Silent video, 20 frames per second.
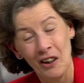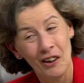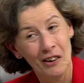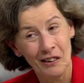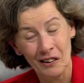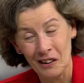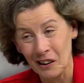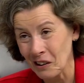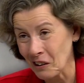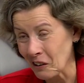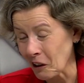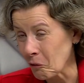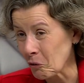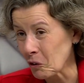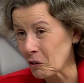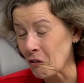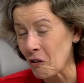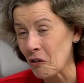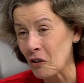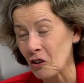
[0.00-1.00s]
Since I
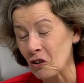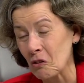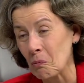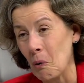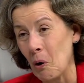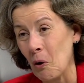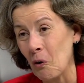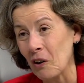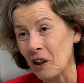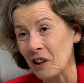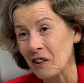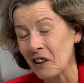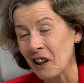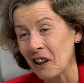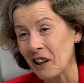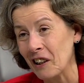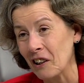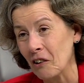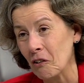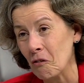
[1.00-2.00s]
was very small, I
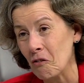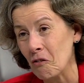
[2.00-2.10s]
sang in a